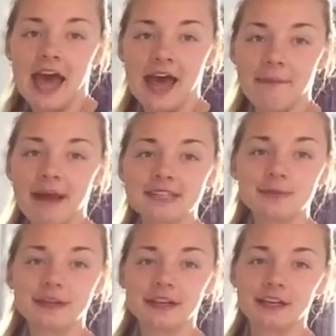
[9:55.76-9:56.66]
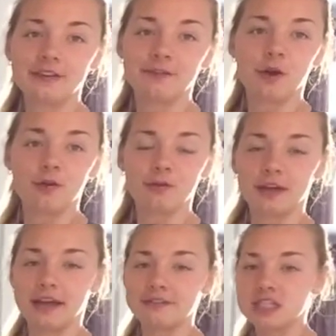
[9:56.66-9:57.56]
as we're going to go for
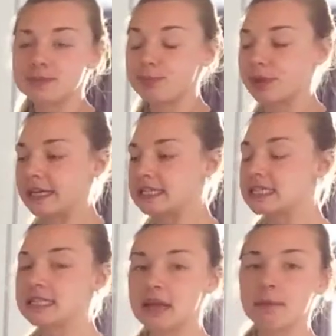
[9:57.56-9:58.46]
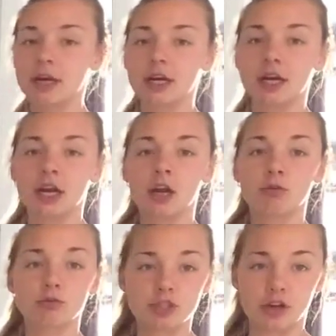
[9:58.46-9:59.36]
kind of spring, summer
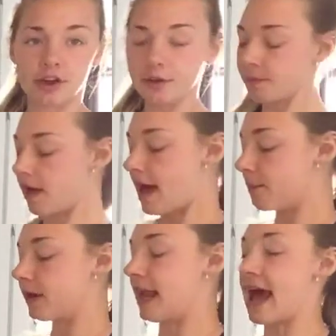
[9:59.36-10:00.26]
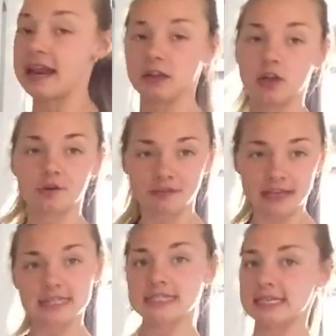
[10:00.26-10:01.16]
risotto, and we're going to add a lot of
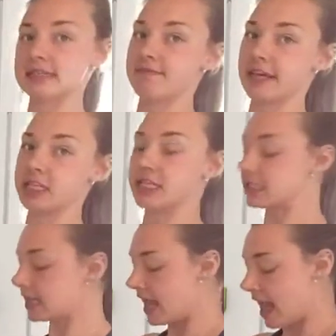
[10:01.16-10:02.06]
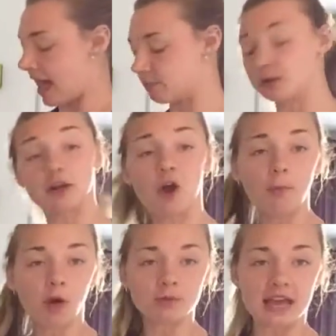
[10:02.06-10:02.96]
in-season veggies. So I know I
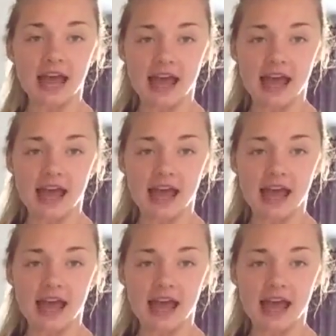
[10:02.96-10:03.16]
popped